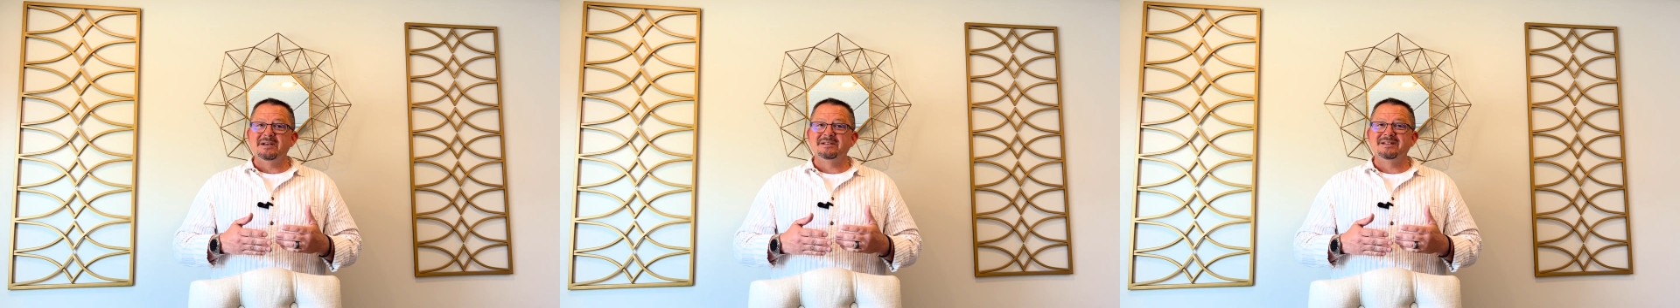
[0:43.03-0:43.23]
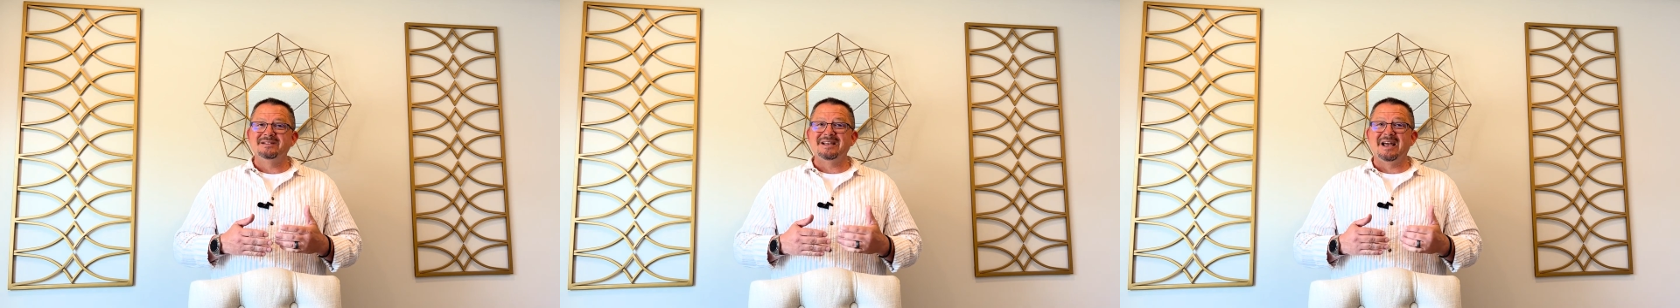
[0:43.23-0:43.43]

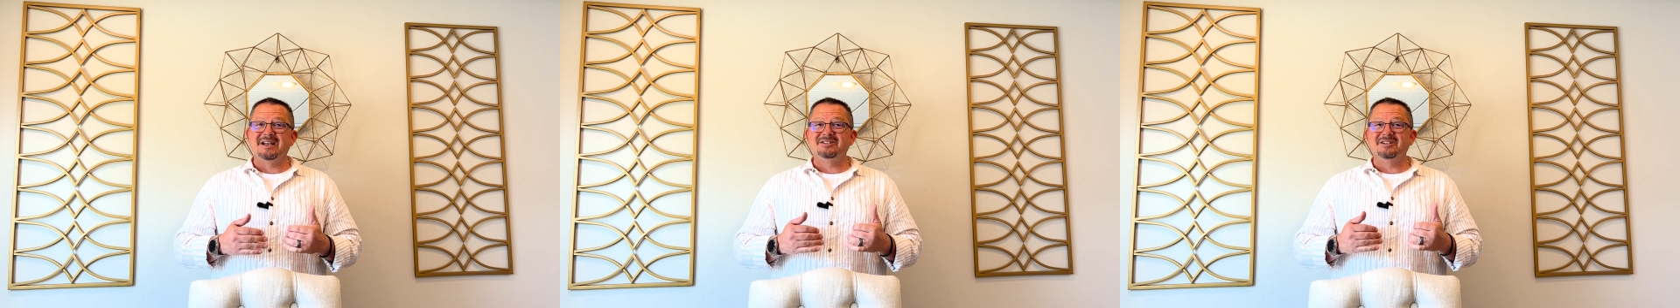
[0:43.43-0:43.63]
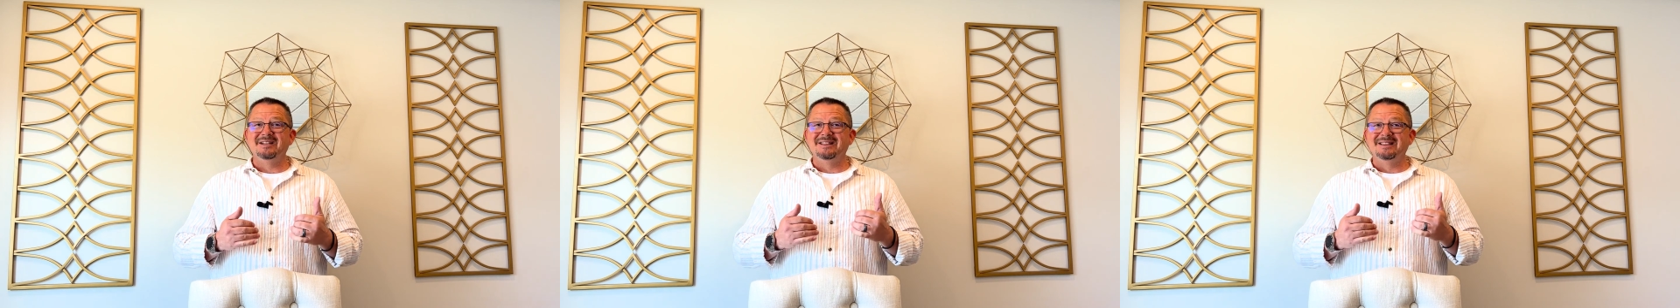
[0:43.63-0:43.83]
US is
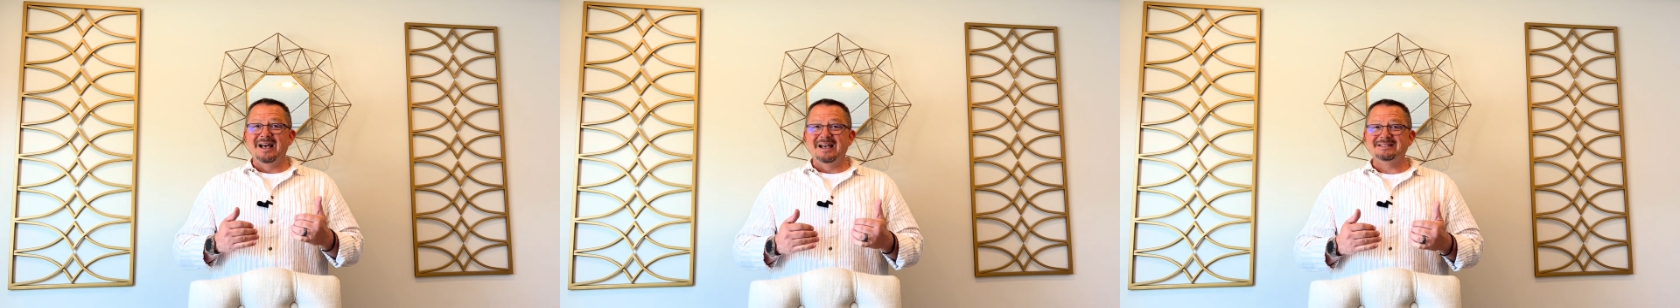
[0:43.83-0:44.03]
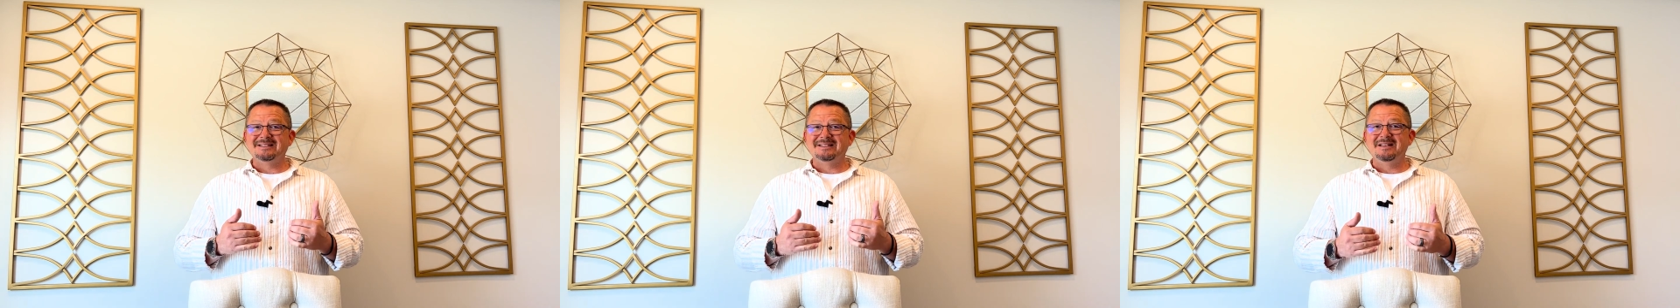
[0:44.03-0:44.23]
actually
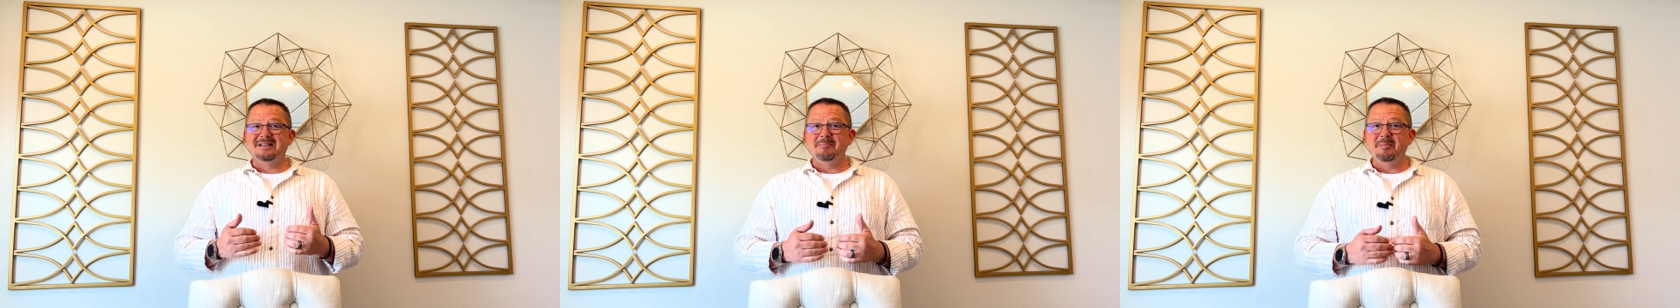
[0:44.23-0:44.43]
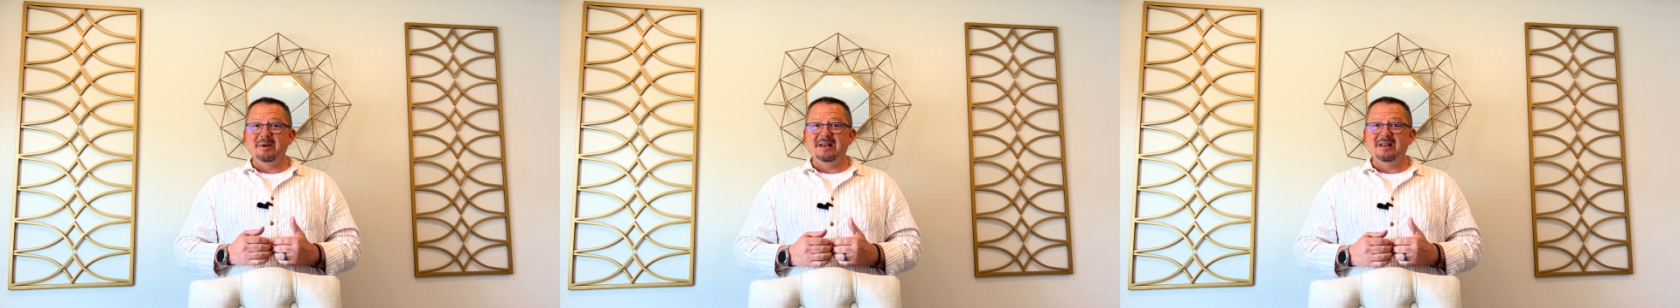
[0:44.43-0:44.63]
less
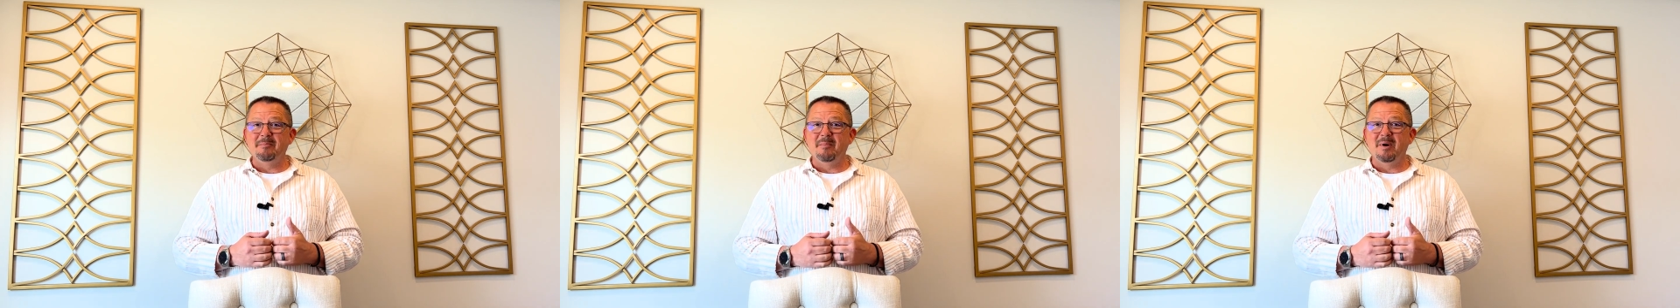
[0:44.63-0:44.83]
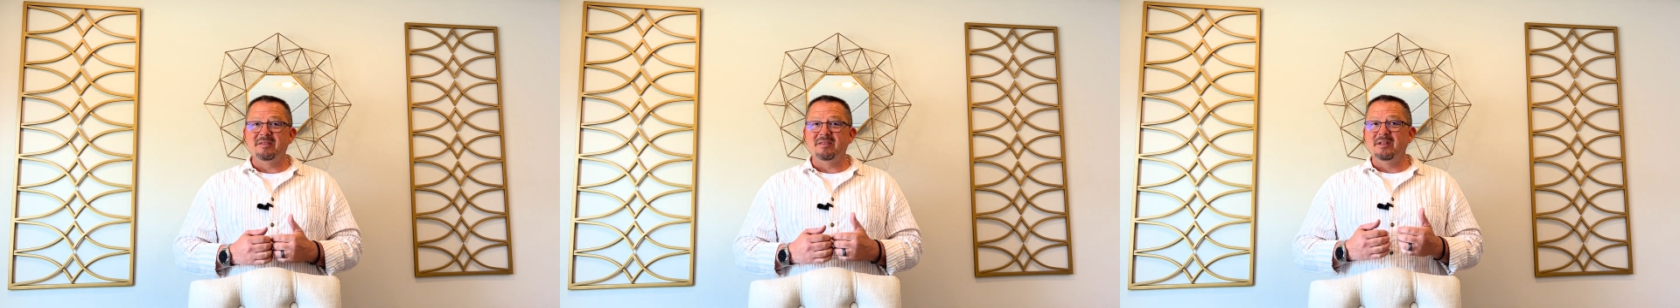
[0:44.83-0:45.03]
than the
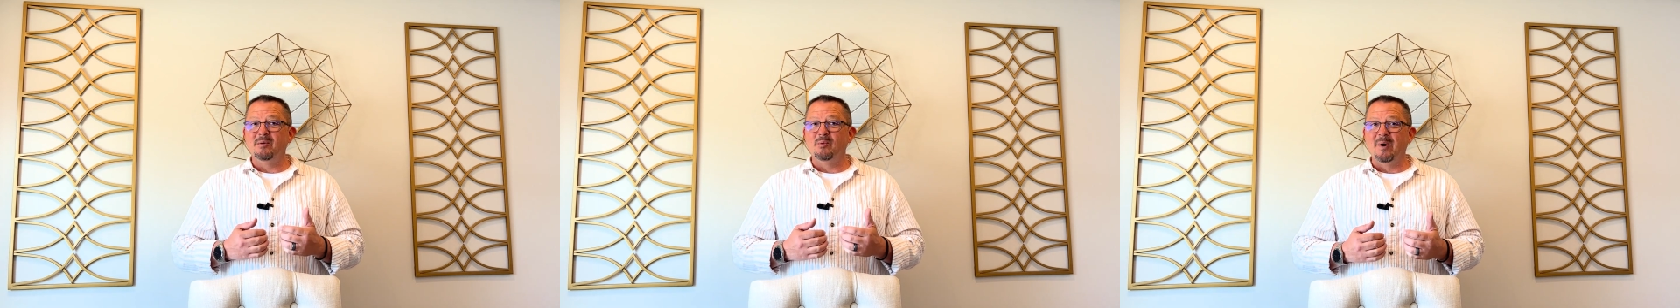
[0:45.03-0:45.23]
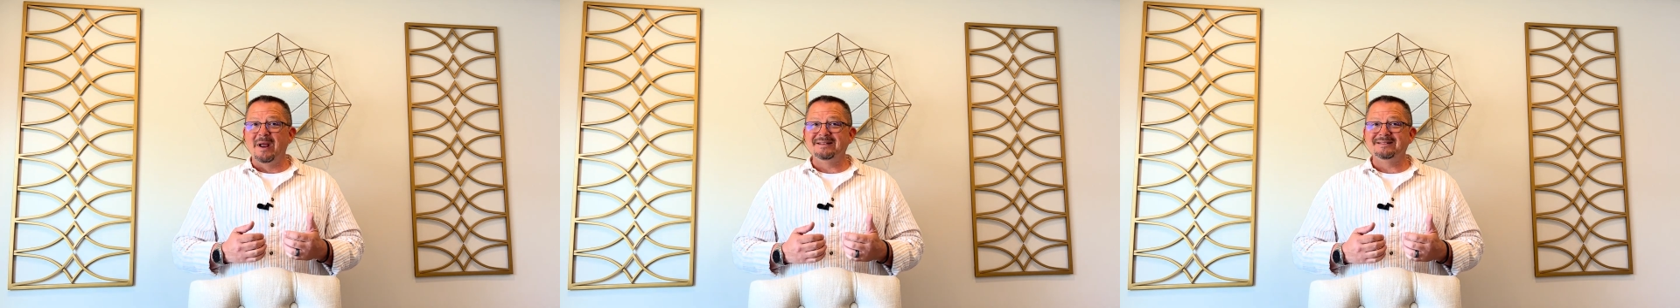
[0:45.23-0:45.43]
median
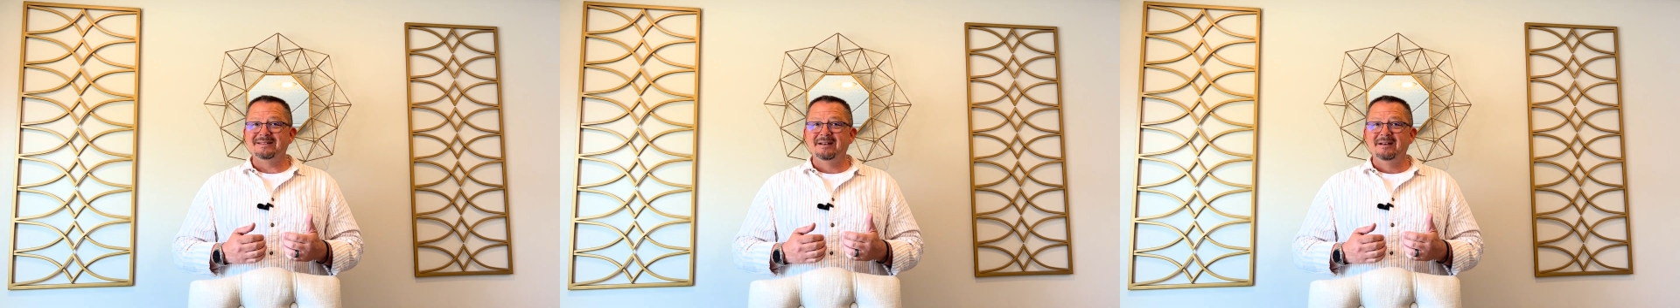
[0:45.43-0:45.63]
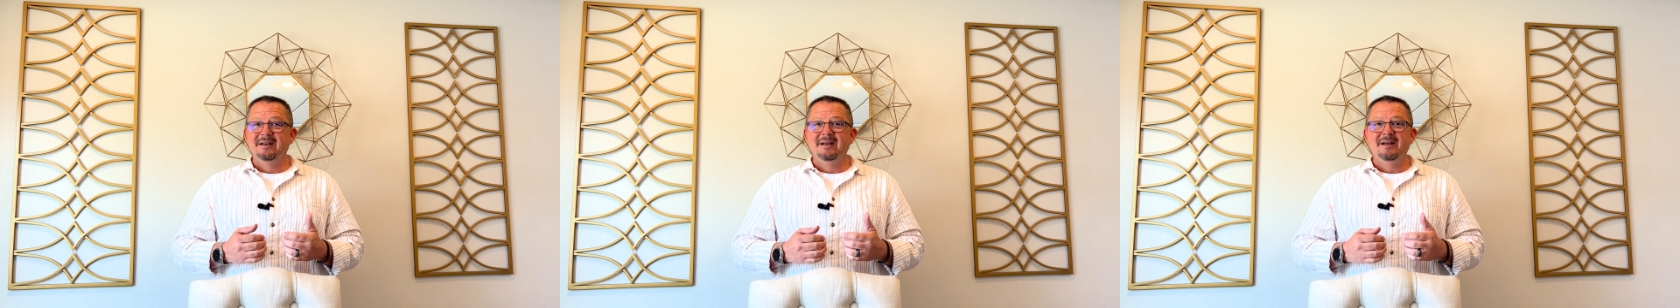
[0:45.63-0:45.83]
monthly
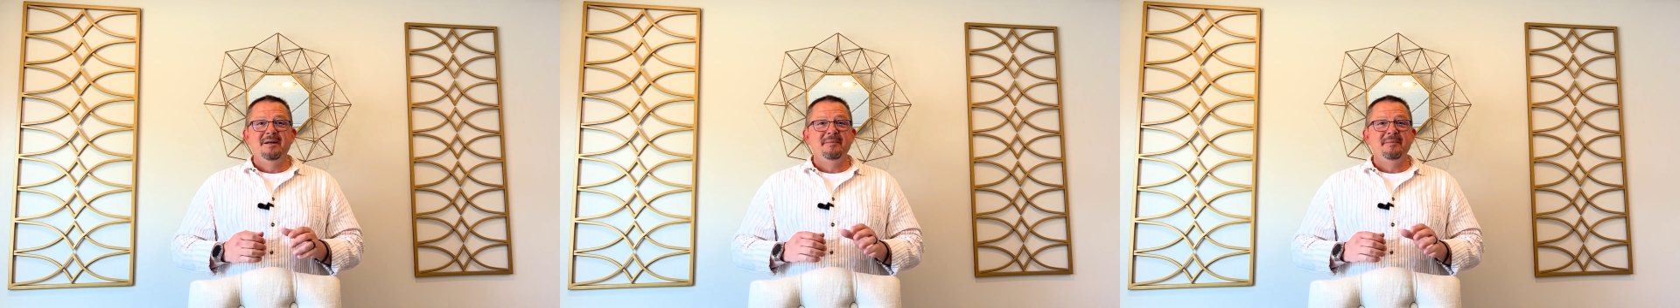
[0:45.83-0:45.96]
rent?